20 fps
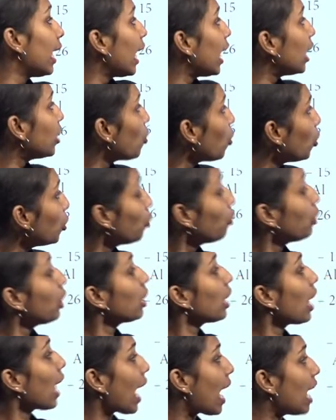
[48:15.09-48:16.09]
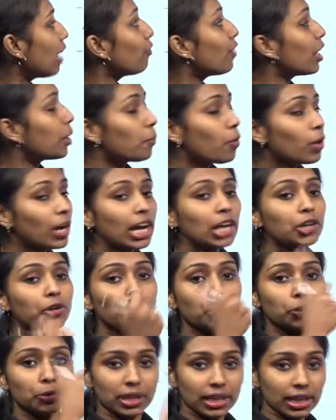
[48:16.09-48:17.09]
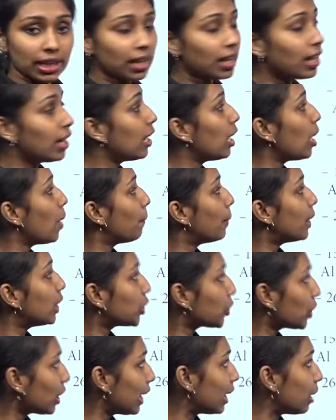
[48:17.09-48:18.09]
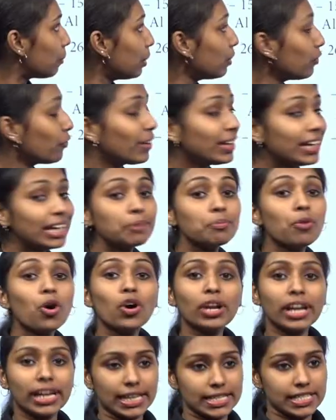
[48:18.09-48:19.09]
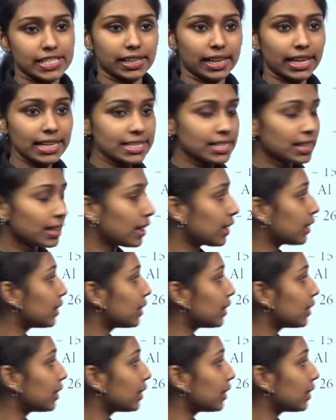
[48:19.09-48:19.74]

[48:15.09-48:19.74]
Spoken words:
In order to add one more electron to the particular element, we need more energy, right?